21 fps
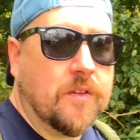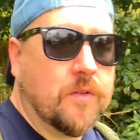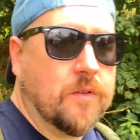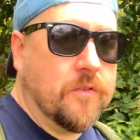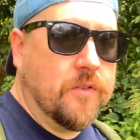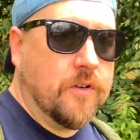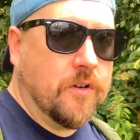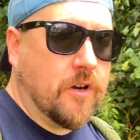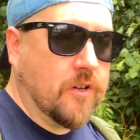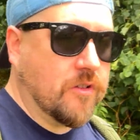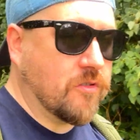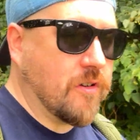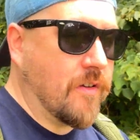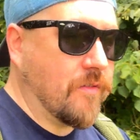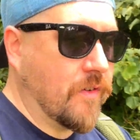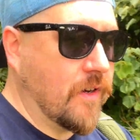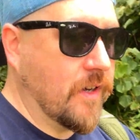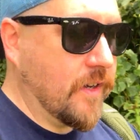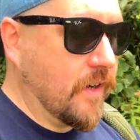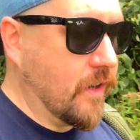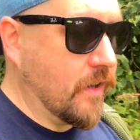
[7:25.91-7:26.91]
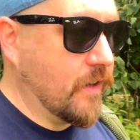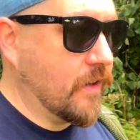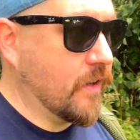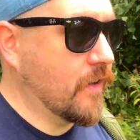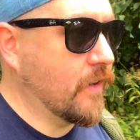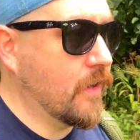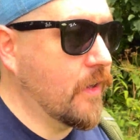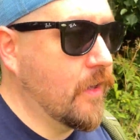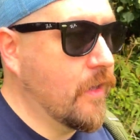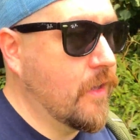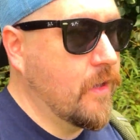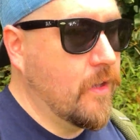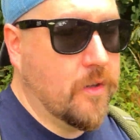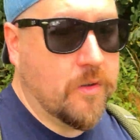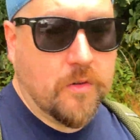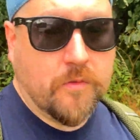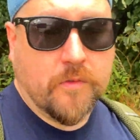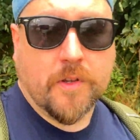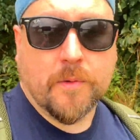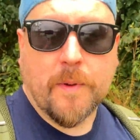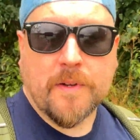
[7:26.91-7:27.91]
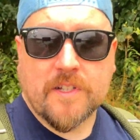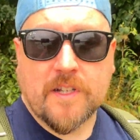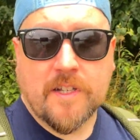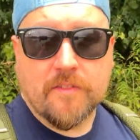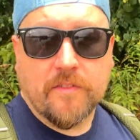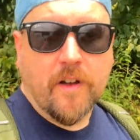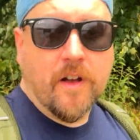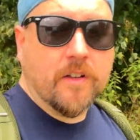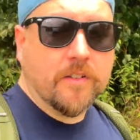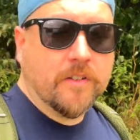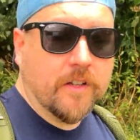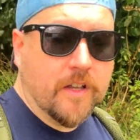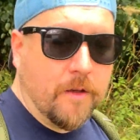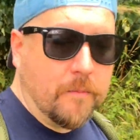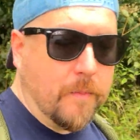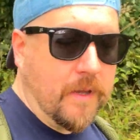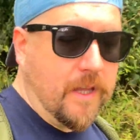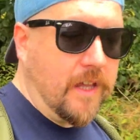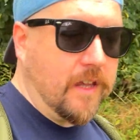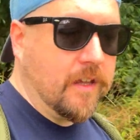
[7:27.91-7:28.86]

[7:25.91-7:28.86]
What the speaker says: So if you are travelling sort of especially far to come here,